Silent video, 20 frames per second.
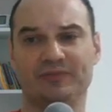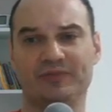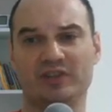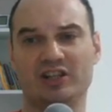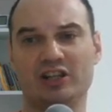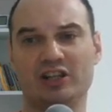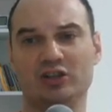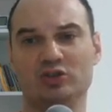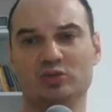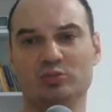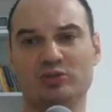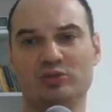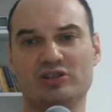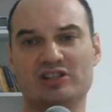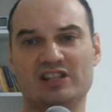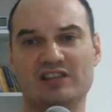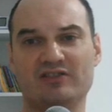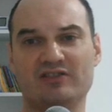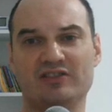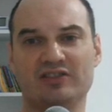king to
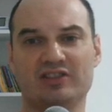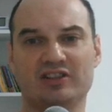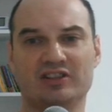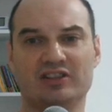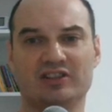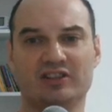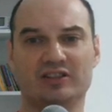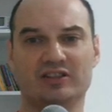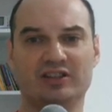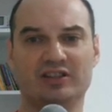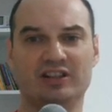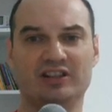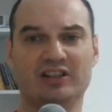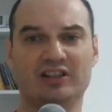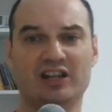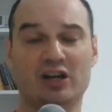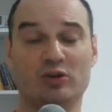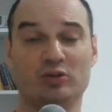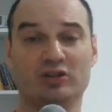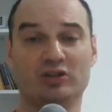b7,
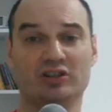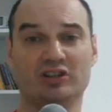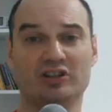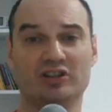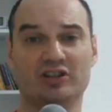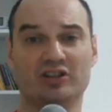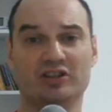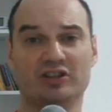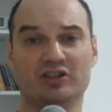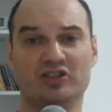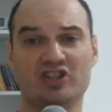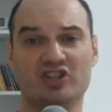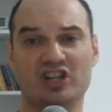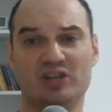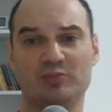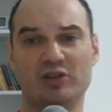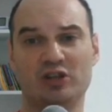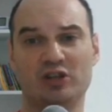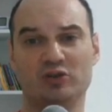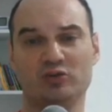and now
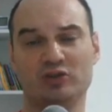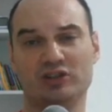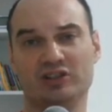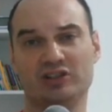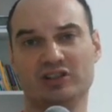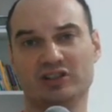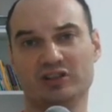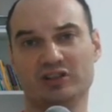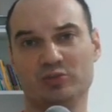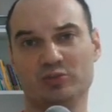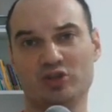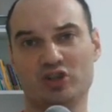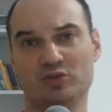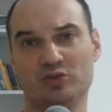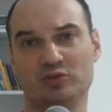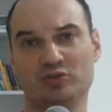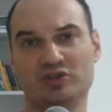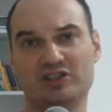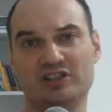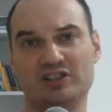checkmate with
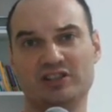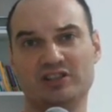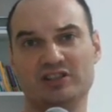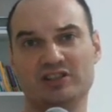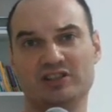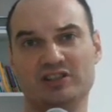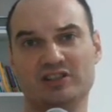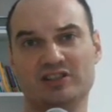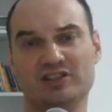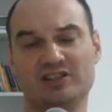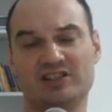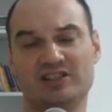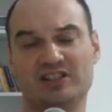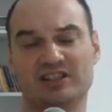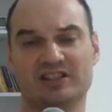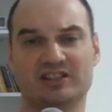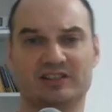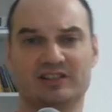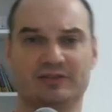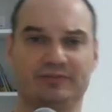bishop to
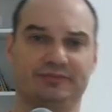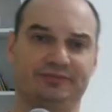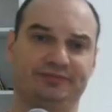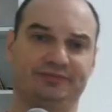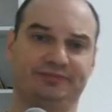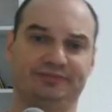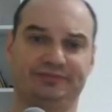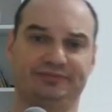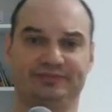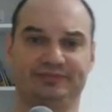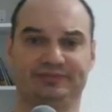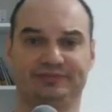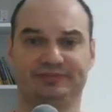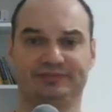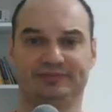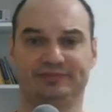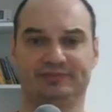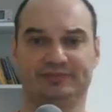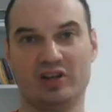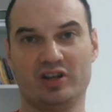c6.
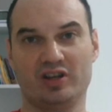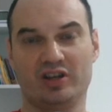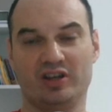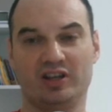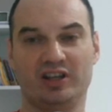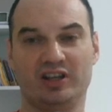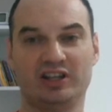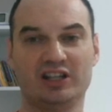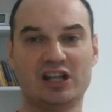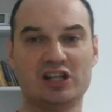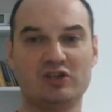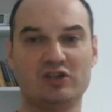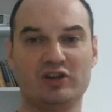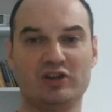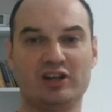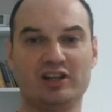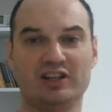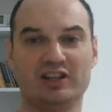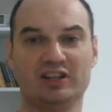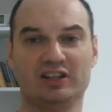And that's
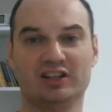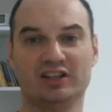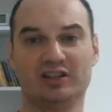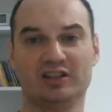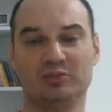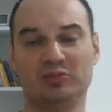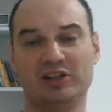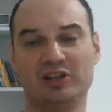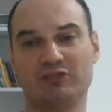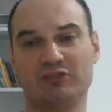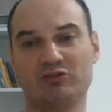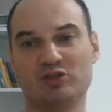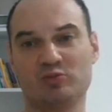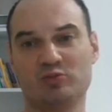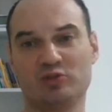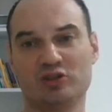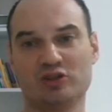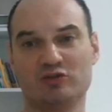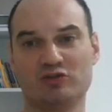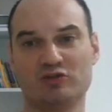why black
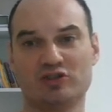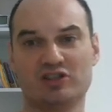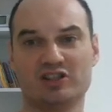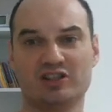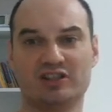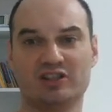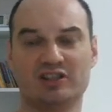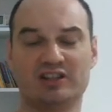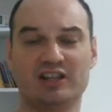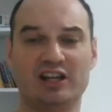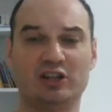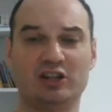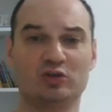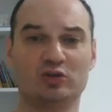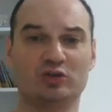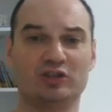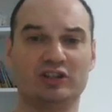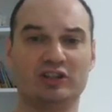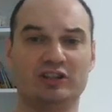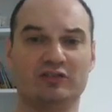response was
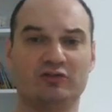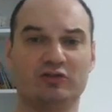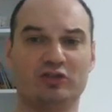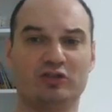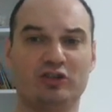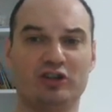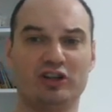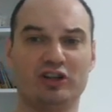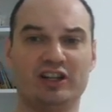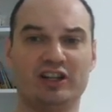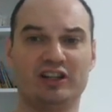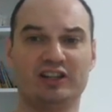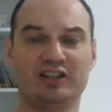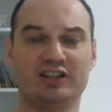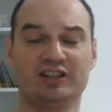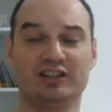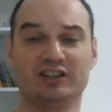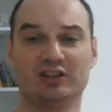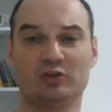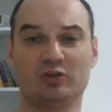knight to e4,
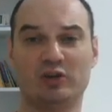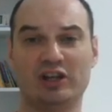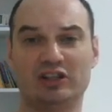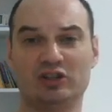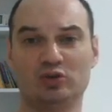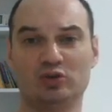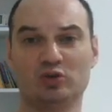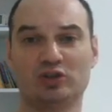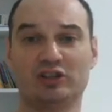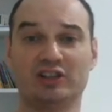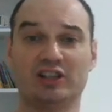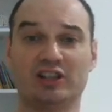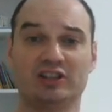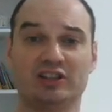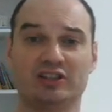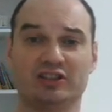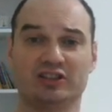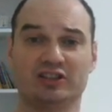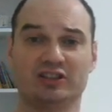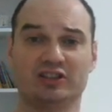and white took that